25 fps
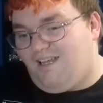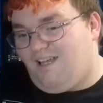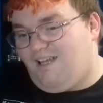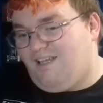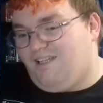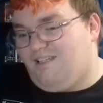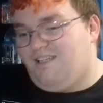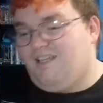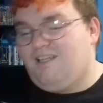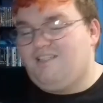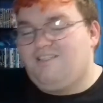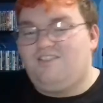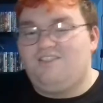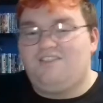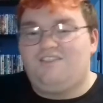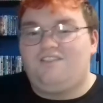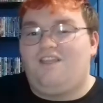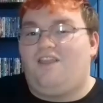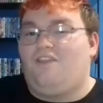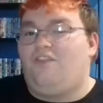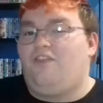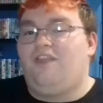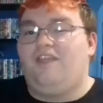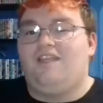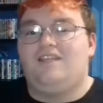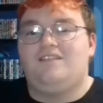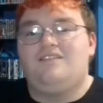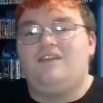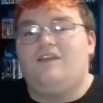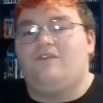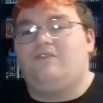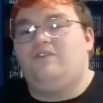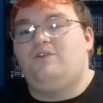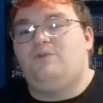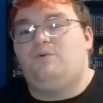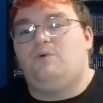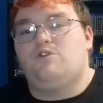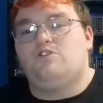I think it's
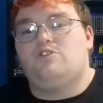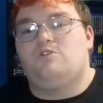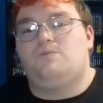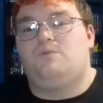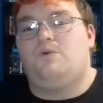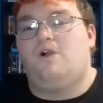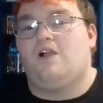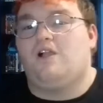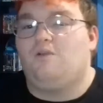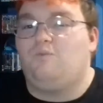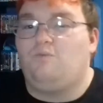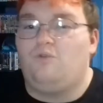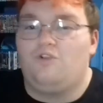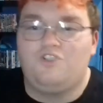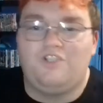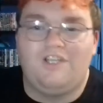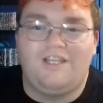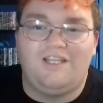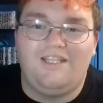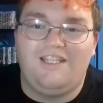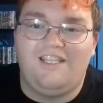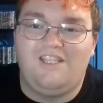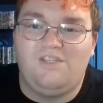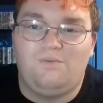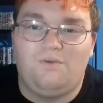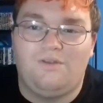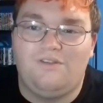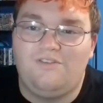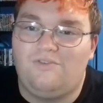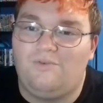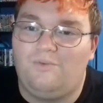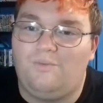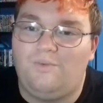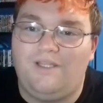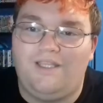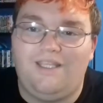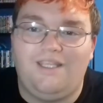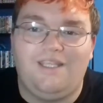definitely watchable. I can watch it at least once
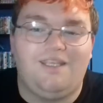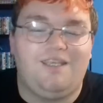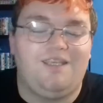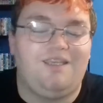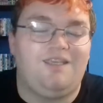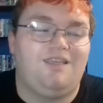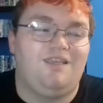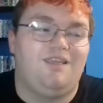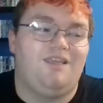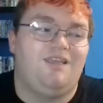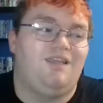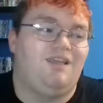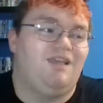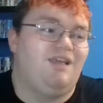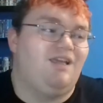a week.